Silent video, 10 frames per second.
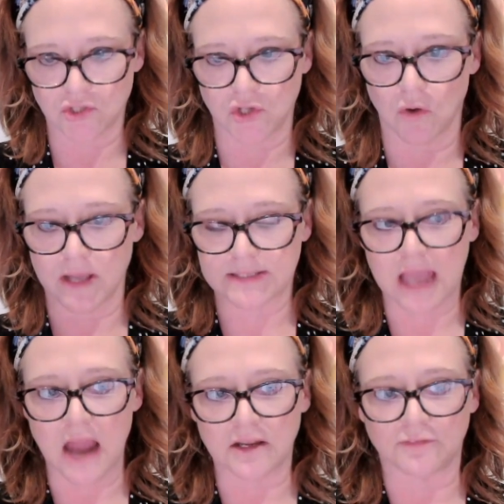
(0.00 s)
So it's
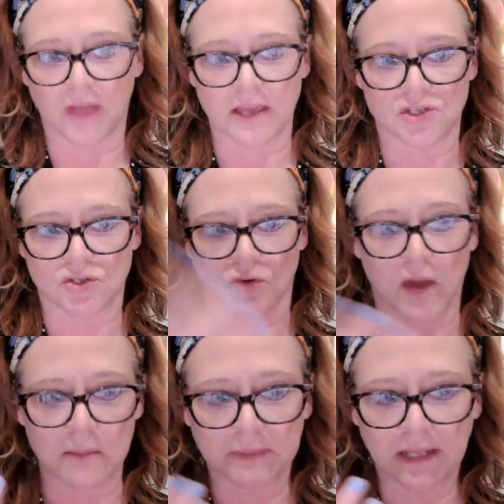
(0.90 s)
kind of like
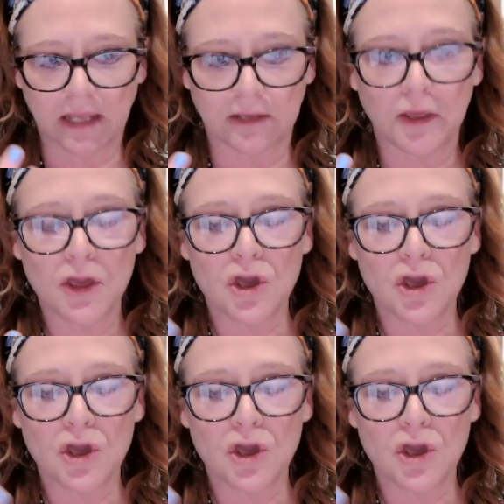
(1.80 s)
scrambling